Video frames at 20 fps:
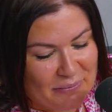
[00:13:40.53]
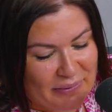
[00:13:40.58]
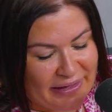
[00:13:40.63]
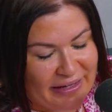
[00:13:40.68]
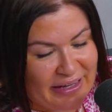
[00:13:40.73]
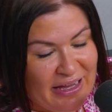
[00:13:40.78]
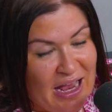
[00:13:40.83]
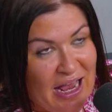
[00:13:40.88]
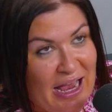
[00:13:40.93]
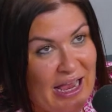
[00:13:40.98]

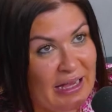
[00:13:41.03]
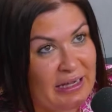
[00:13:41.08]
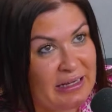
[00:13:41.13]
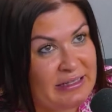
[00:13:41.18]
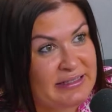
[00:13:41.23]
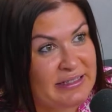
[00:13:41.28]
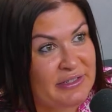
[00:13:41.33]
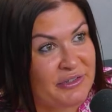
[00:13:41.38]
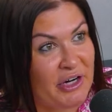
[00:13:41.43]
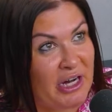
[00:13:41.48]
But it
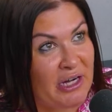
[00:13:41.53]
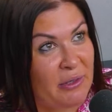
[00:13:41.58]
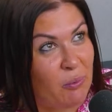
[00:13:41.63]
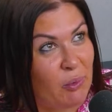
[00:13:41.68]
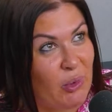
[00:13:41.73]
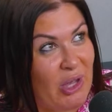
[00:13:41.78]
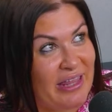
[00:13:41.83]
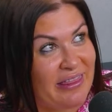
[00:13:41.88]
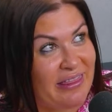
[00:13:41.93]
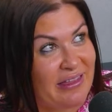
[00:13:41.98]
is
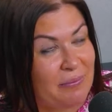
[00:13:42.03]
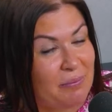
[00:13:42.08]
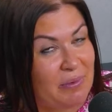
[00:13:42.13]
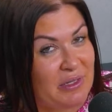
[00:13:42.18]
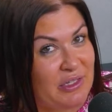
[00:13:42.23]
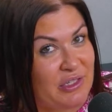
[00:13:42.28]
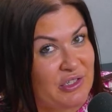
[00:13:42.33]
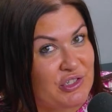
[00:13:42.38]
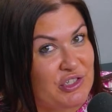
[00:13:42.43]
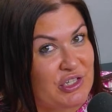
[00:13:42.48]
incredible, I think,
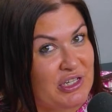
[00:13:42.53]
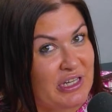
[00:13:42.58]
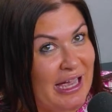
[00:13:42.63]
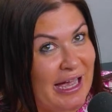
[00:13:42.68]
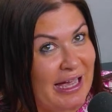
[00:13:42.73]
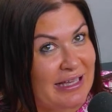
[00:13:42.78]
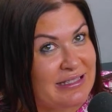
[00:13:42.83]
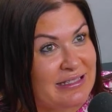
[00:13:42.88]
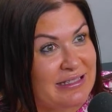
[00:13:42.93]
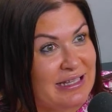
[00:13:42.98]
because she
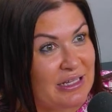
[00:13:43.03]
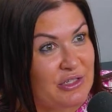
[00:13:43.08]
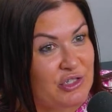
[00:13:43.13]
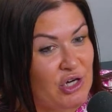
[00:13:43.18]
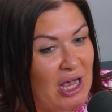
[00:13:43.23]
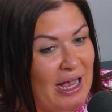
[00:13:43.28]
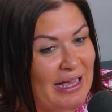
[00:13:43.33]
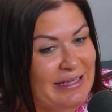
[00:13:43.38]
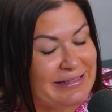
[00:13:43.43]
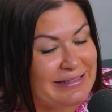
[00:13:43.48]
has such
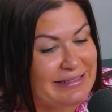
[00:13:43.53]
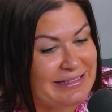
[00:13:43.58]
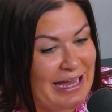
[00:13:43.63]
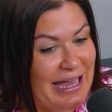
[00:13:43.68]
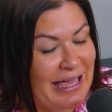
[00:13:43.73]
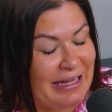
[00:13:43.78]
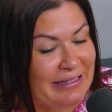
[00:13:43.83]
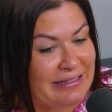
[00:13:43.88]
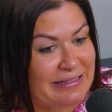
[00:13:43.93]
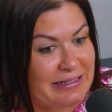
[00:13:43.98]
high
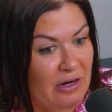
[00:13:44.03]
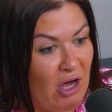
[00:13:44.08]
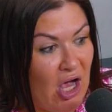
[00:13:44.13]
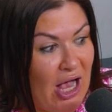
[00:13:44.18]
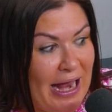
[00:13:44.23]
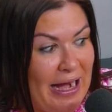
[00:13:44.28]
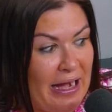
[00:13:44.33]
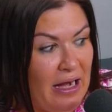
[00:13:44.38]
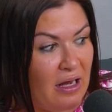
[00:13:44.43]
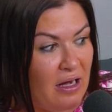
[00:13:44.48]
standards and
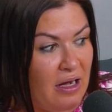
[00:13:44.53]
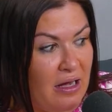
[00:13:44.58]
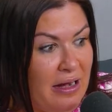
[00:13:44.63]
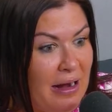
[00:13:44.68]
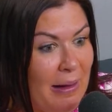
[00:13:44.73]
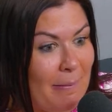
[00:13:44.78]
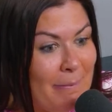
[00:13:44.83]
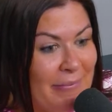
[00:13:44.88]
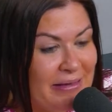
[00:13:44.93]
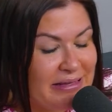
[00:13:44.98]
high
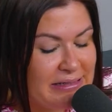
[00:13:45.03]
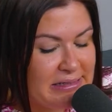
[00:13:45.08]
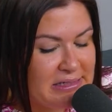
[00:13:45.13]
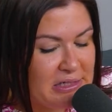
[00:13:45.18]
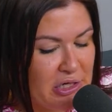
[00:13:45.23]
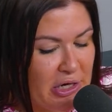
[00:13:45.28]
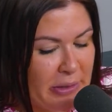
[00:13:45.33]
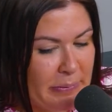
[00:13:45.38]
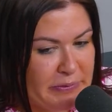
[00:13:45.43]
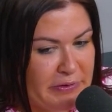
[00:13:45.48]
numbers in
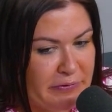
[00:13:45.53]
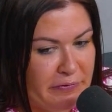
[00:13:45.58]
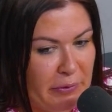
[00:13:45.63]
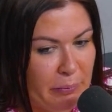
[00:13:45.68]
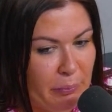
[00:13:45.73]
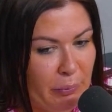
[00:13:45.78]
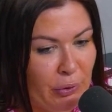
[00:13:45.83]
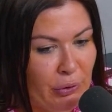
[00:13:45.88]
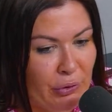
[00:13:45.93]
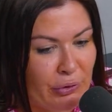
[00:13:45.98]
terms of
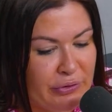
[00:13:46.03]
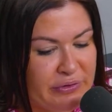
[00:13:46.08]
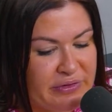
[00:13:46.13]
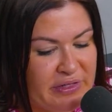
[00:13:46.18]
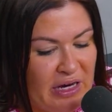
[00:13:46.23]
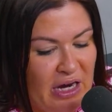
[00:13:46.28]
the boards.